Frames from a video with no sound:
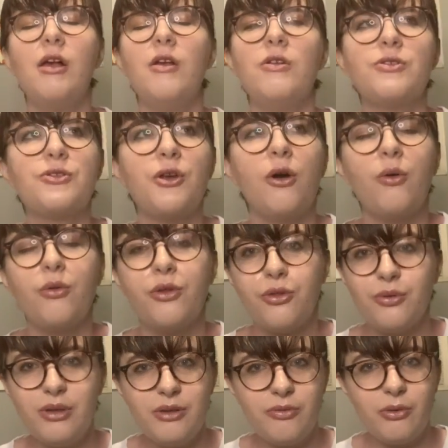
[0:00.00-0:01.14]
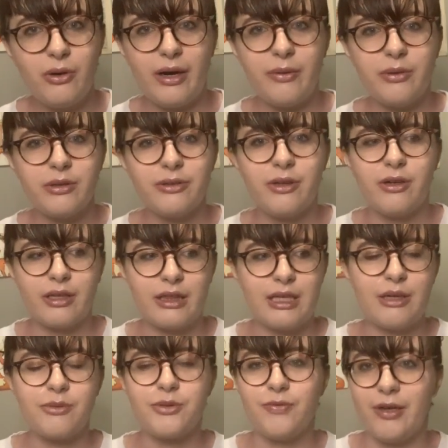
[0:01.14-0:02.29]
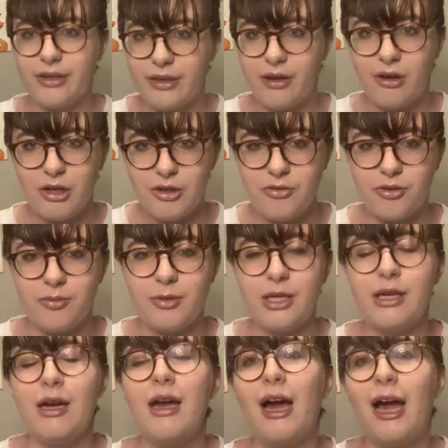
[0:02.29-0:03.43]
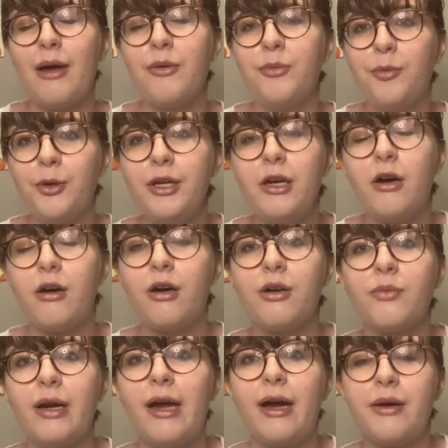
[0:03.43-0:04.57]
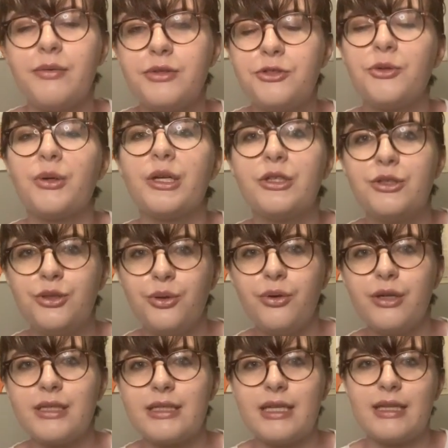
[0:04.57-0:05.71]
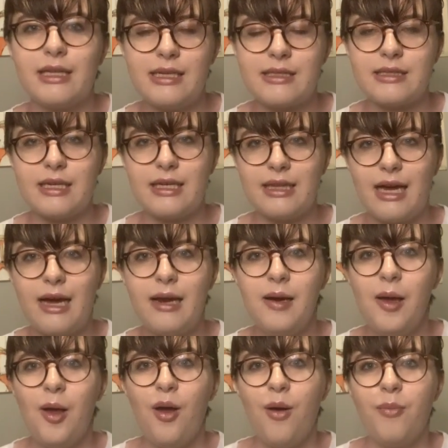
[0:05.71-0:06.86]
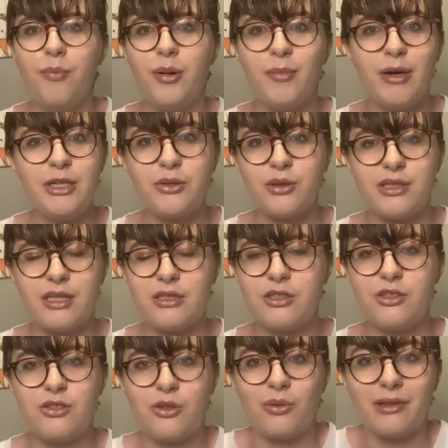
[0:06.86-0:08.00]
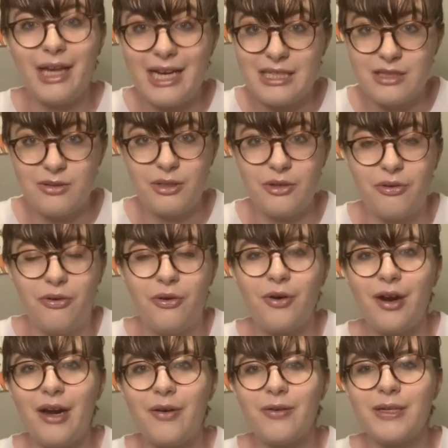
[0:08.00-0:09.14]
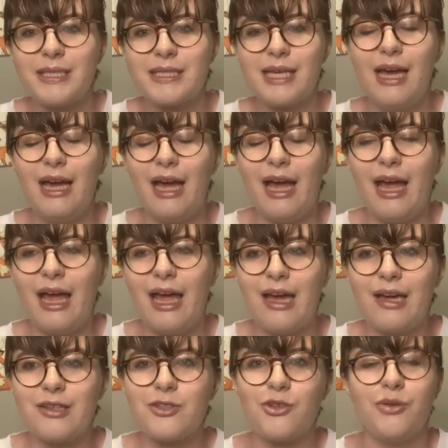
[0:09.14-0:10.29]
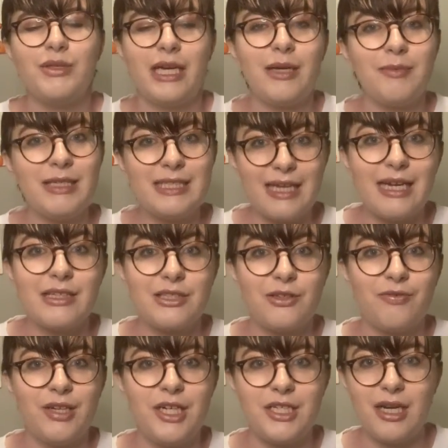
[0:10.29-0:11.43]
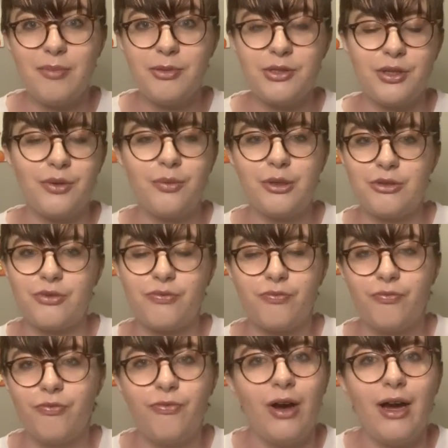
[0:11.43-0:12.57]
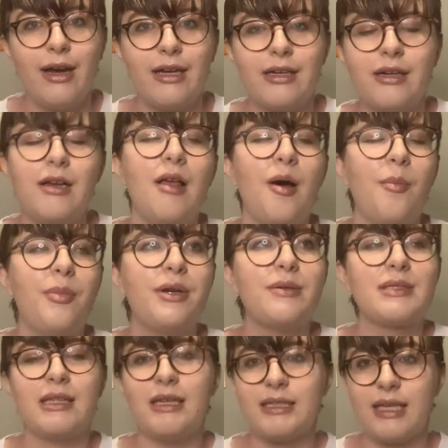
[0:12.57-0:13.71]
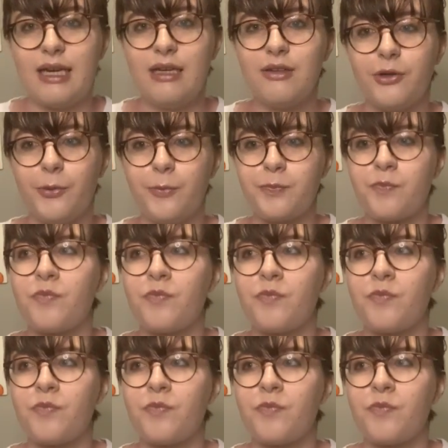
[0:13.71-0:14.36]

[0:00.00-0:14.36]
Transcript: So the three to four hour long thing was very hard for me. I would put it on when I was doing chores and things like that, but my chore sessions don't last three to four hours and so it would take me days to finish an episode, which was fine, but it was a lot to handle.